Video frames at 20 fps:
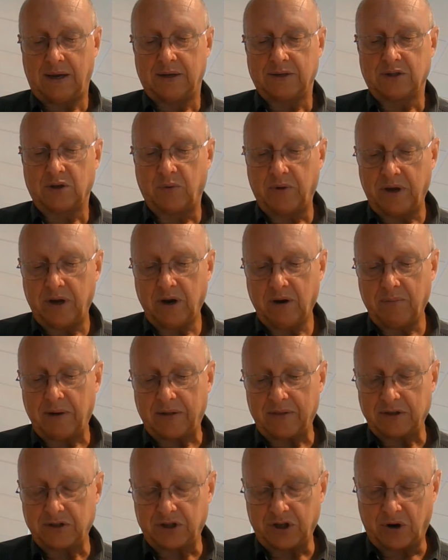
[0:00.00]
So we hear
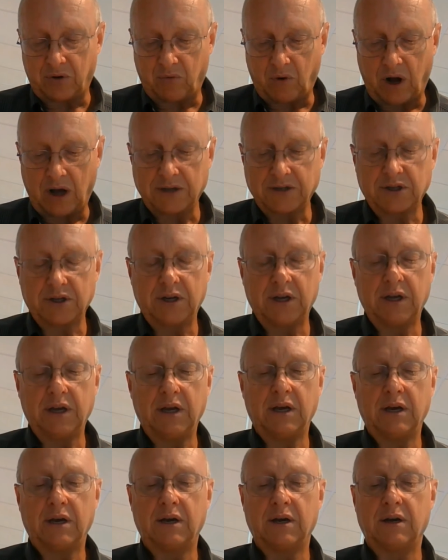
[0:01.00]
about the
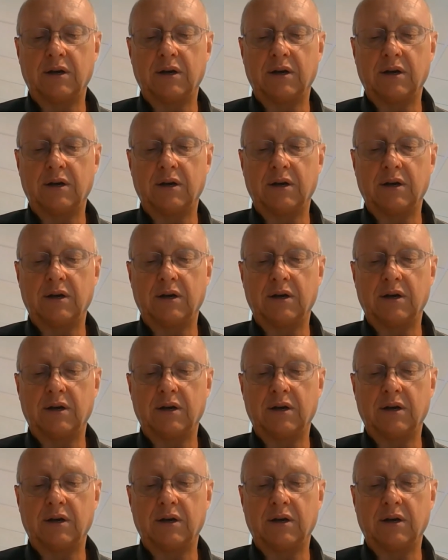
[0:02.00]
generosity,